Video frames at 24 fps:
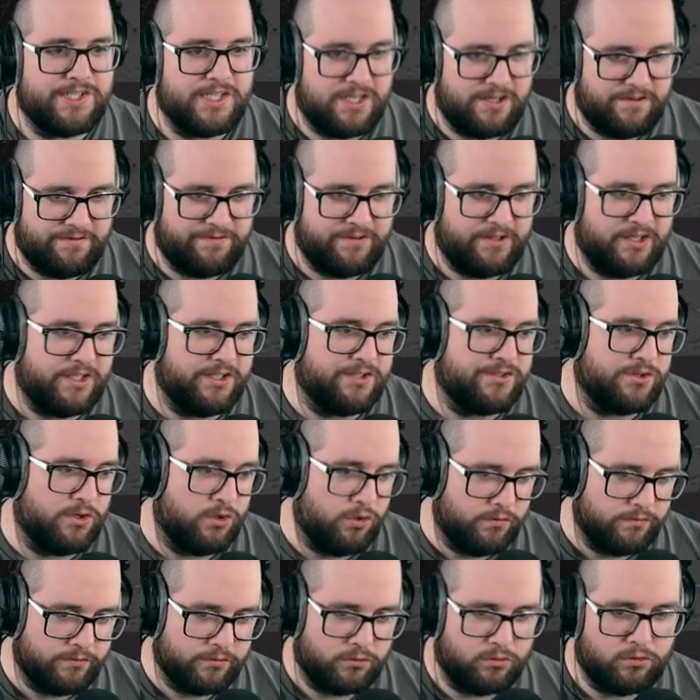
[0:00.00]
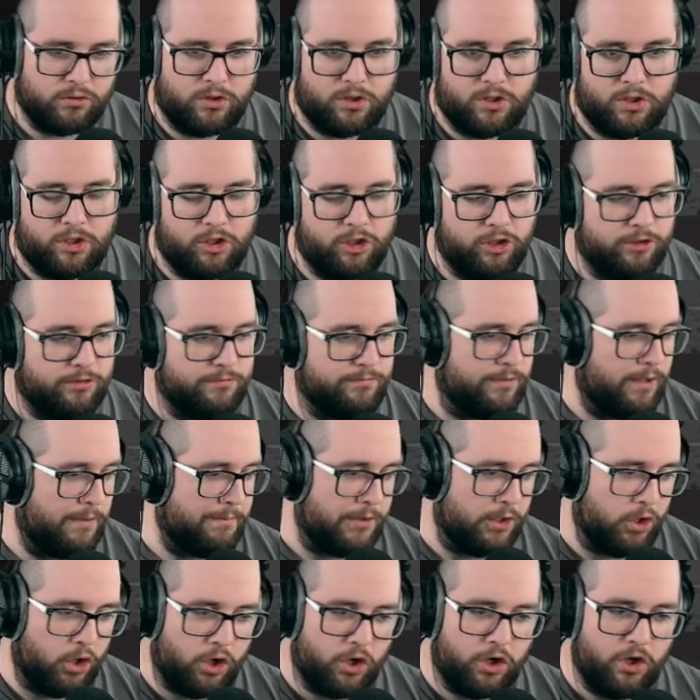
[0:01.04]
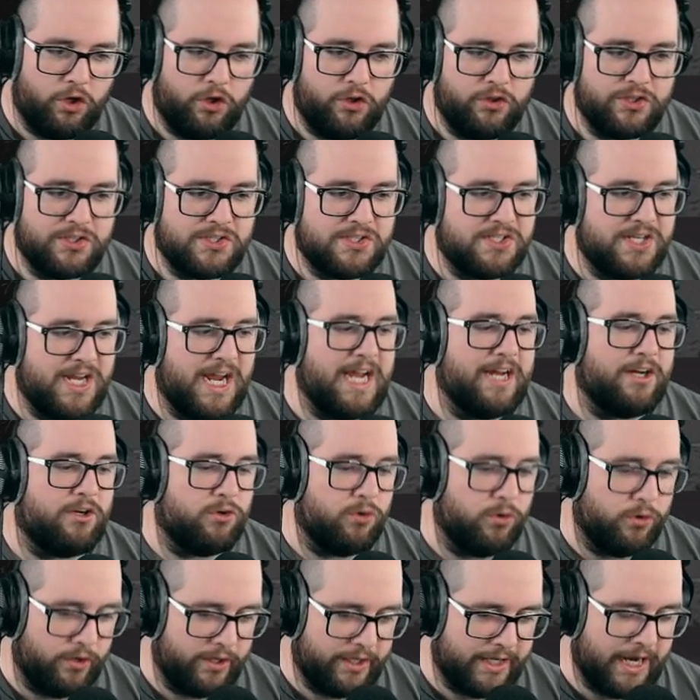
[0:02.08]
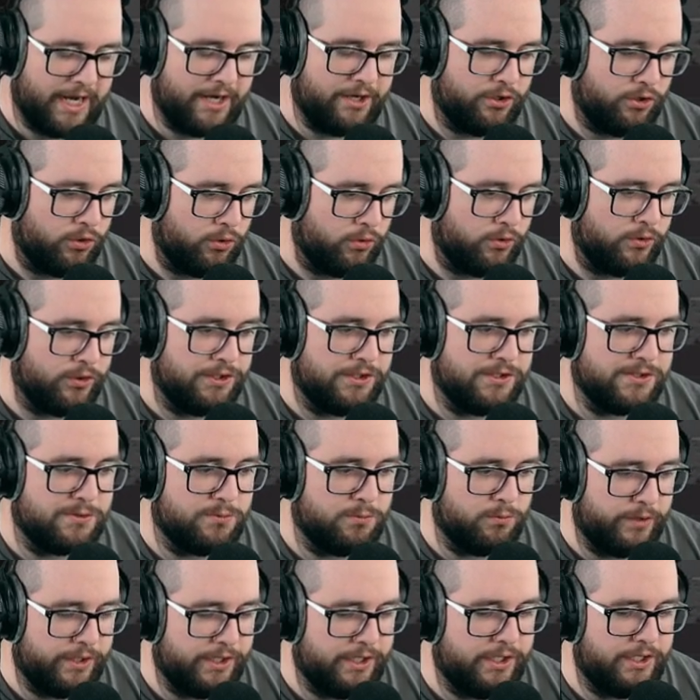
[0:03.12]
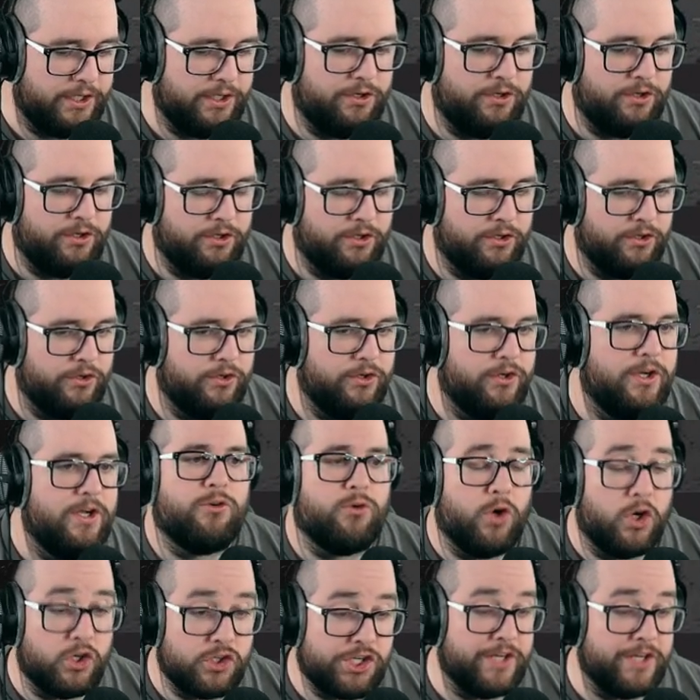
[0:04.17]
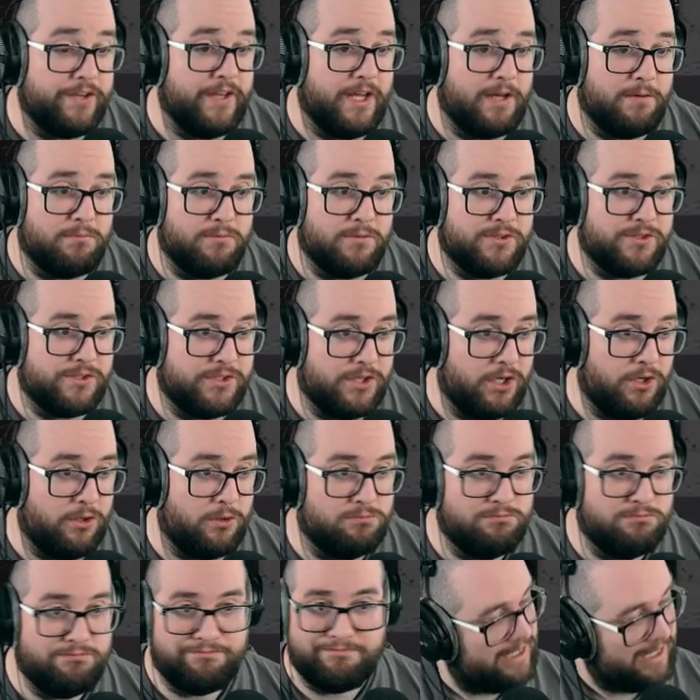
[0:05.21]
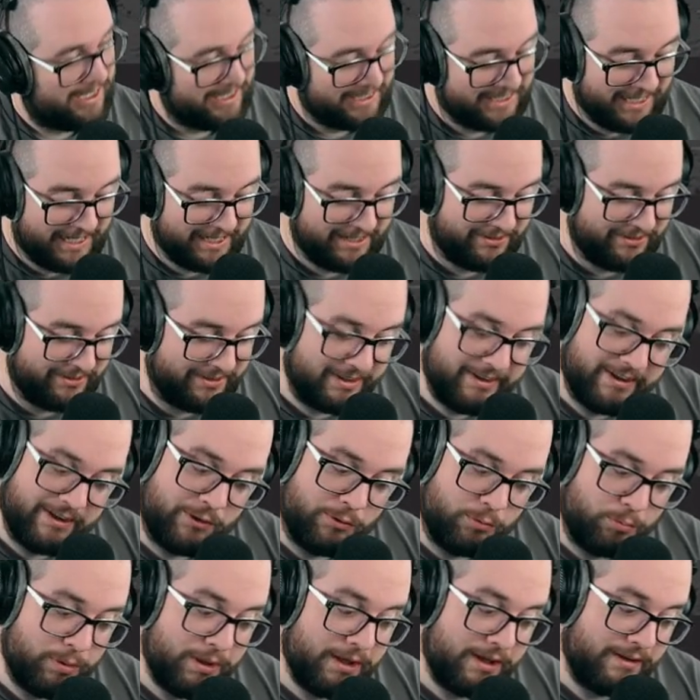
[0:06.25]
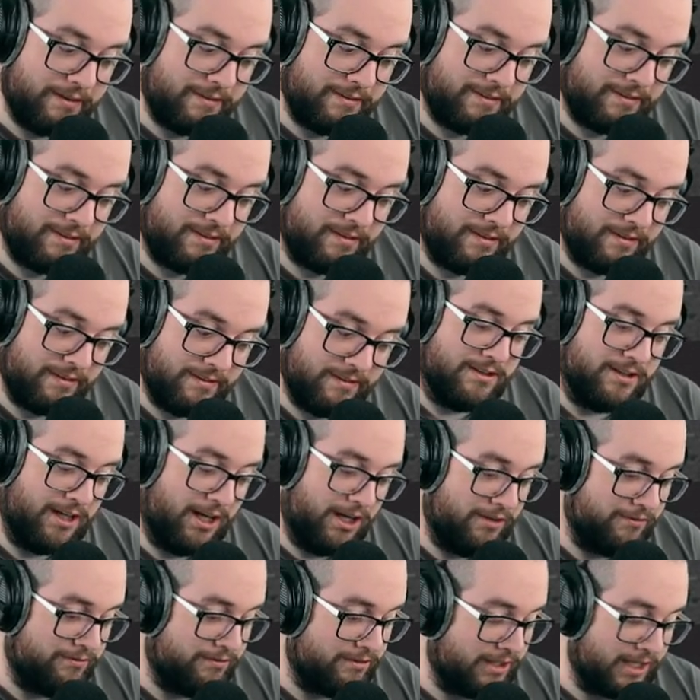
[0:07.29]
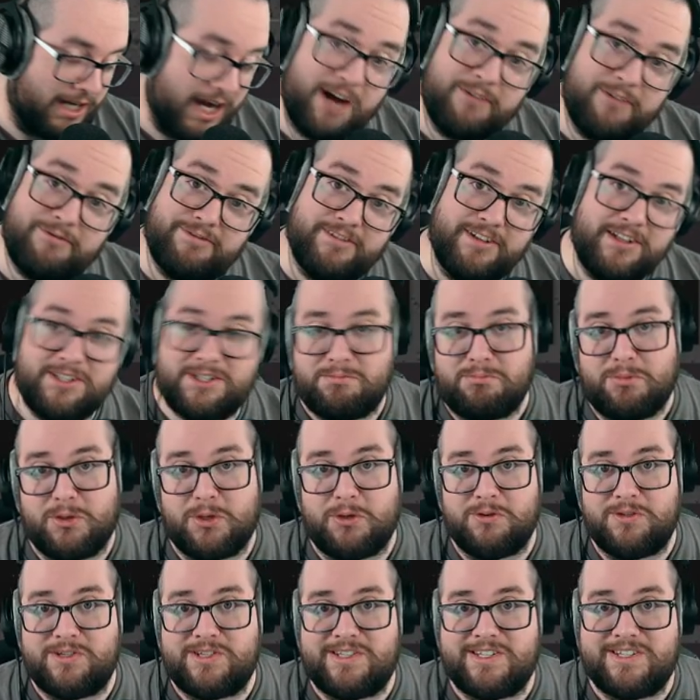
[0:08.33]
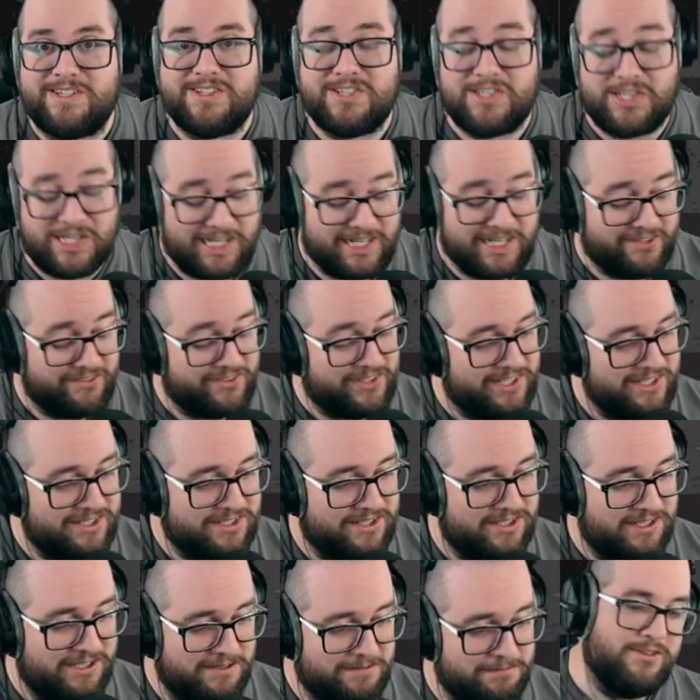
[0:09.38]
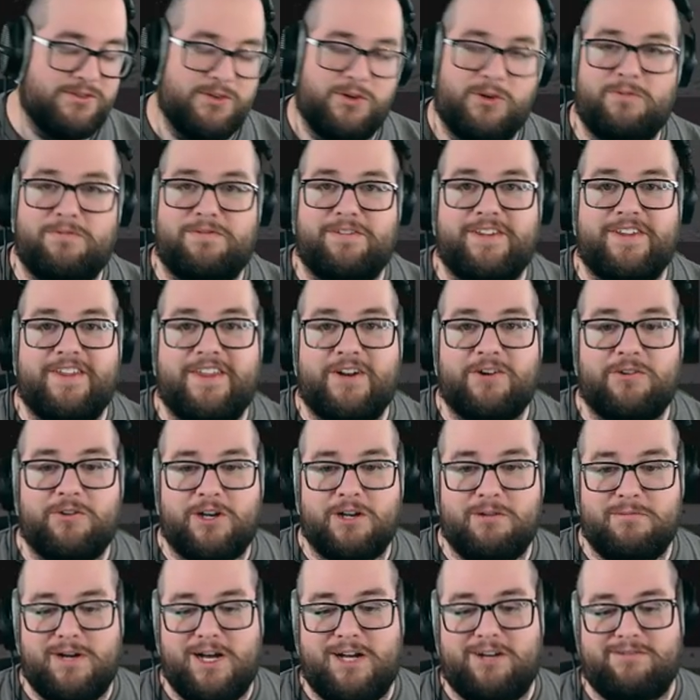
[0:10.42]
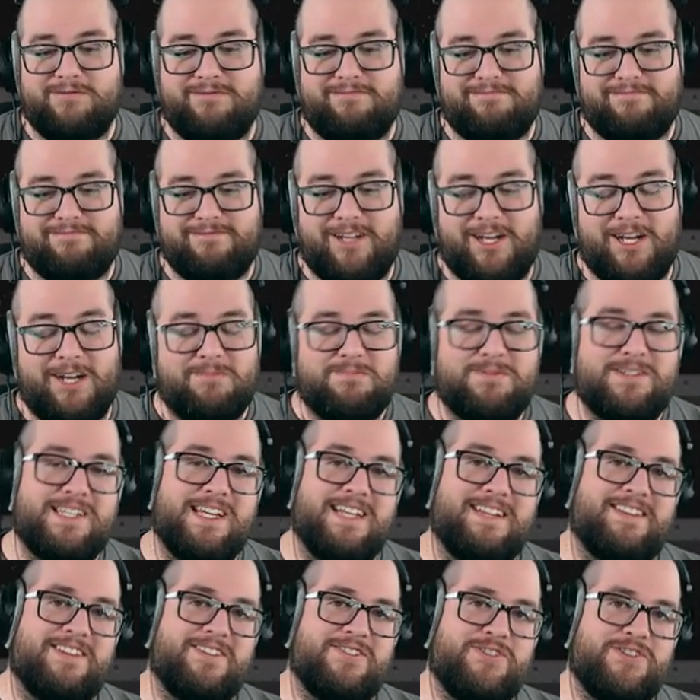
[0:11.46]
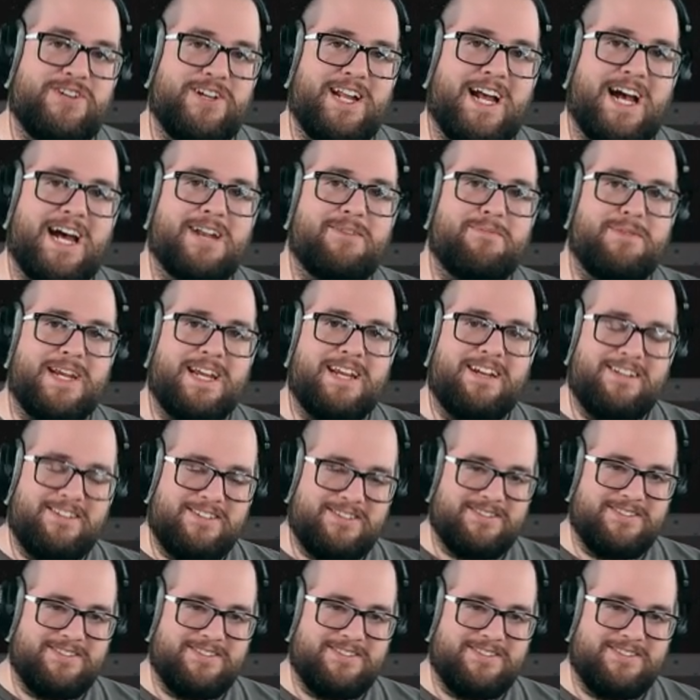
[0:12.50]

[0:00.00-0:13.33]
defense, overall, or I mean, all the stat categories, we are crushing them. So I got a little bit of a confidence boost seeing this. So hopefully they don't come out and upset the shit out of me.